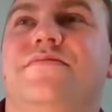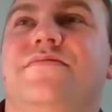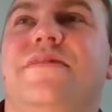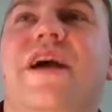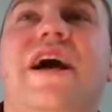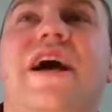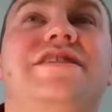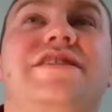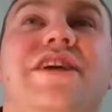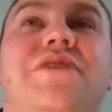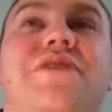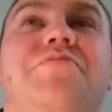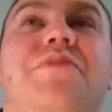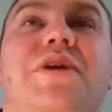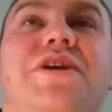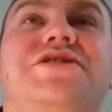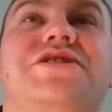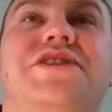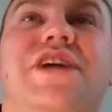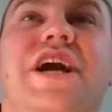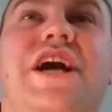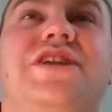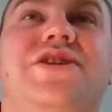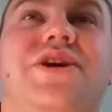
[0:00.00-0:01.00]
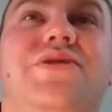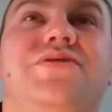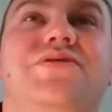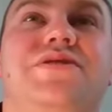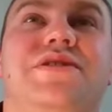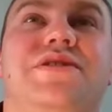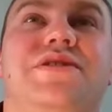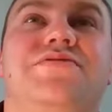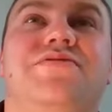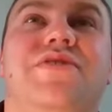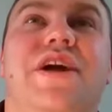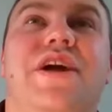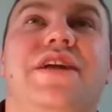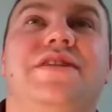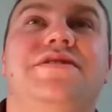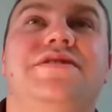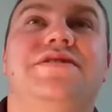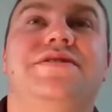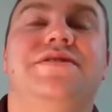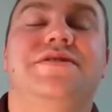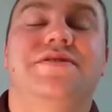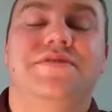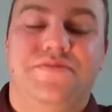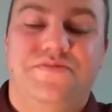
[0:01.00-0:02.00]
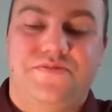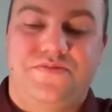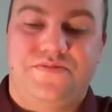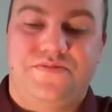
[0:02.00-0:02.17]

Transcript: That's how much God knows us, friends.